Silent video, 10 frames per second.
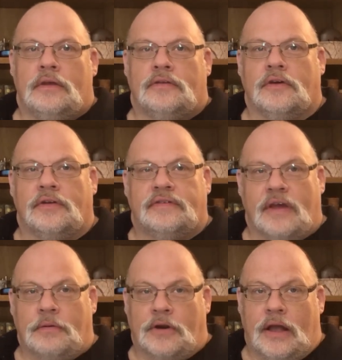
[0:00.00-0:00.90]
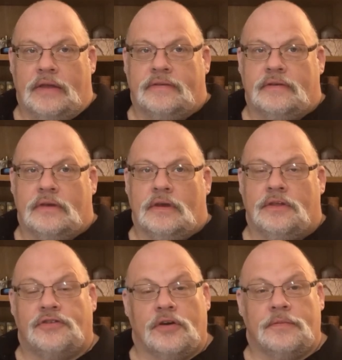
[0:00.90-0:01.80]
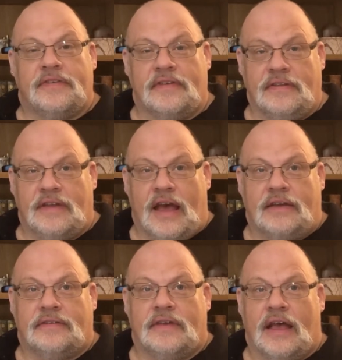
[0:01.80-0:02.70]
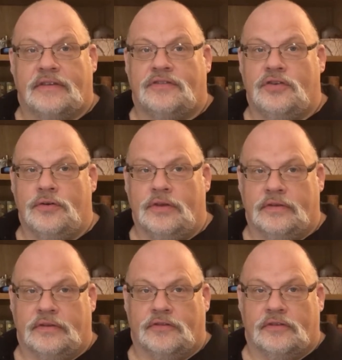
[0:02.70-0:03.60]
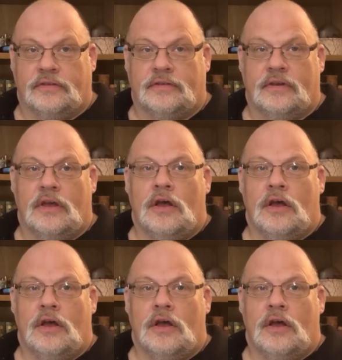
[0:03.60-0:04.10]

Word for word: So to summarize, the term syntax has two usages.